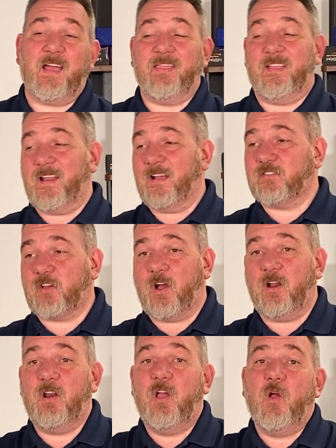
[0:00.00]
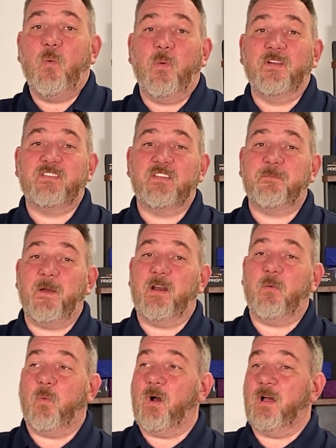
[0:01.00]
And the next card was
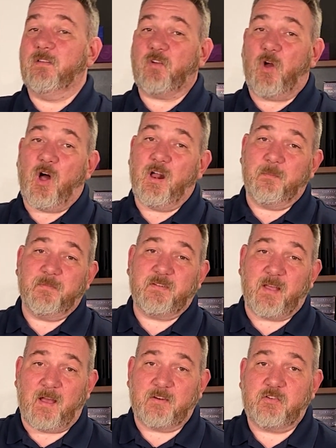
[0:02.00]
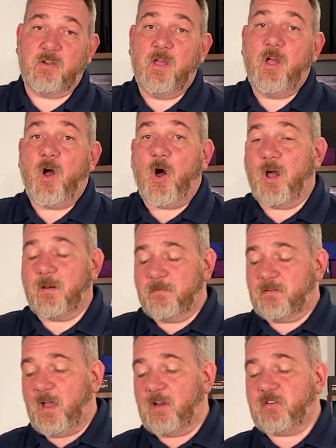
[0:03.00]
suspended was Autumn's Touch.
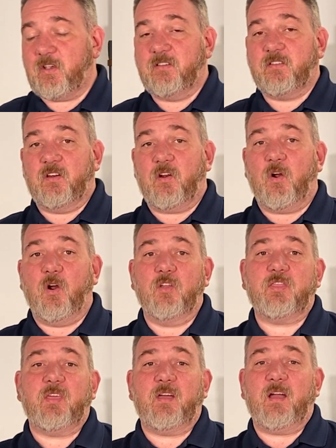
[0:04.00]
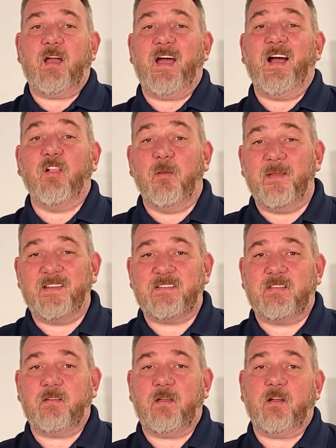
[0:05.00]
Autumn's Touch is an Earth
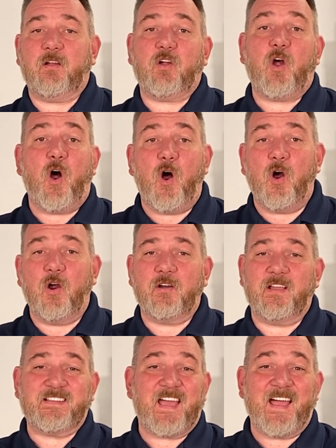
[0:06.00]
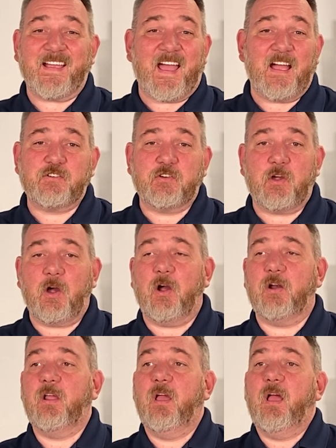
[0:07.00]
Element card, attack action
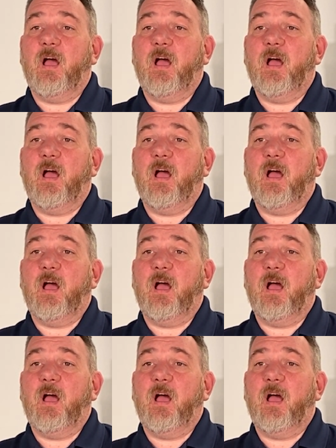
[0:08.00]
card.